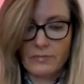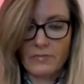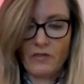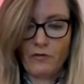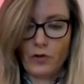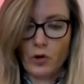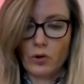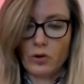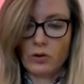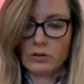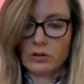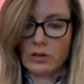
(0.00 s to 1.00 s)
4,
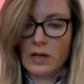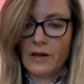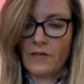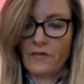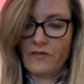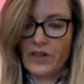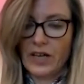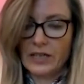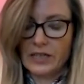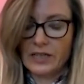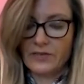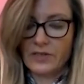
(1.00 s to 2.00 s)
5,
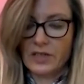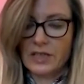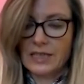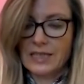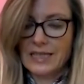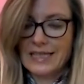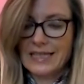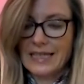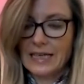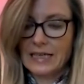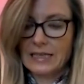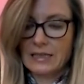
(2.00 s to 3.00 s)

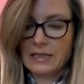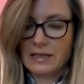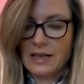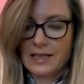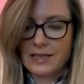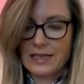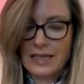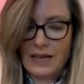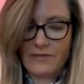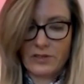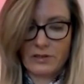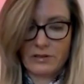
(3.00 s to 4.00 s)
6,
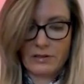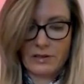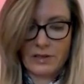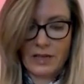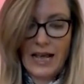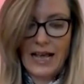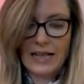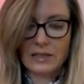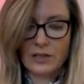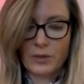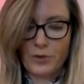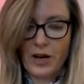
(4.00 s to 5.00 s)
7, and held
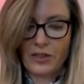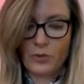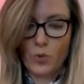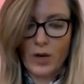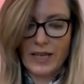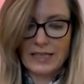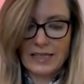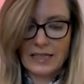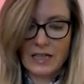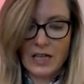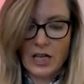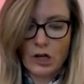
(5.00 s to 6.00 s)
her breath and waited,
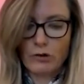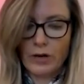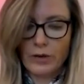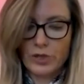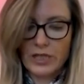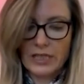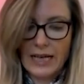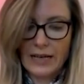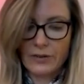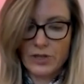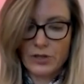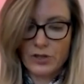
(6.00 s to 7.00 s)
crouching
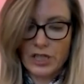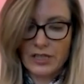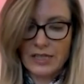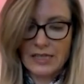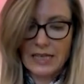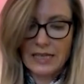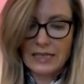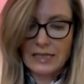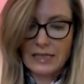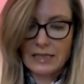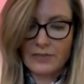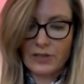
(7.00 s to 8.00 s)
down so she could see into
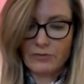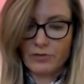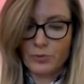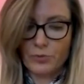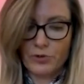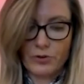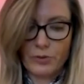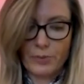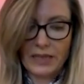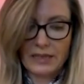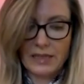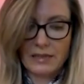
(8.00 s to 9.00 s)
the living room through the
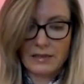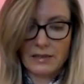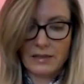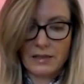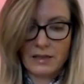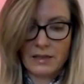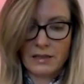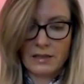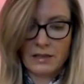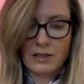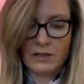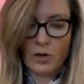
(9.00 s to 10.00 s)
banisters.
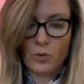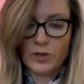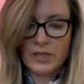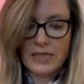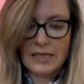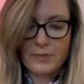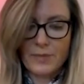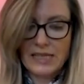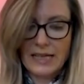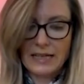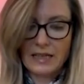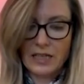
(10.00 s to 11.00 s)
Not wanting to miss
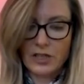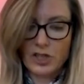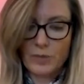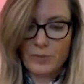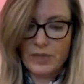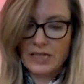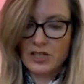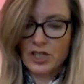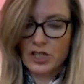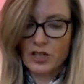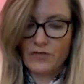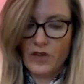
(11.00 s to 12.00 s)
anything, she positioned
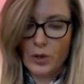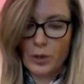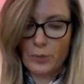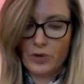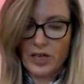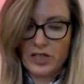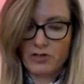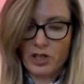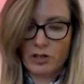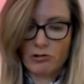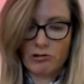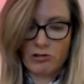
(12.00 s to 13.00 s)
her phone and pressed
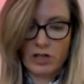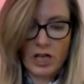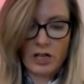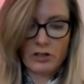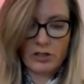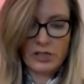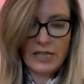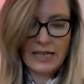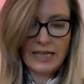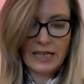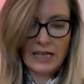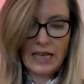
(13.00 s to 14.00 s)
record, not
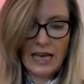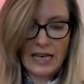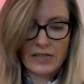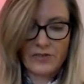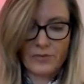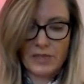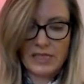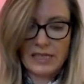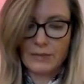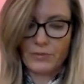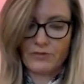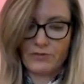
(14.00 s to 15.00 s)
taking her gaze from the
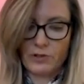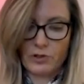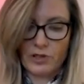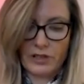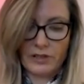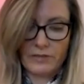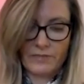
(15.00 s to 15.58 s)
scene before her.